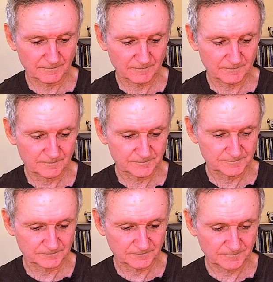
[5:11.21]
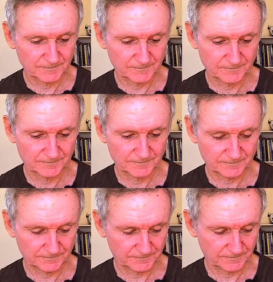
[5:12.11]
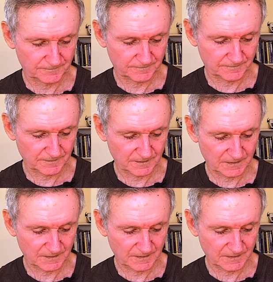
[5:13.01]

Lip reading: (silence)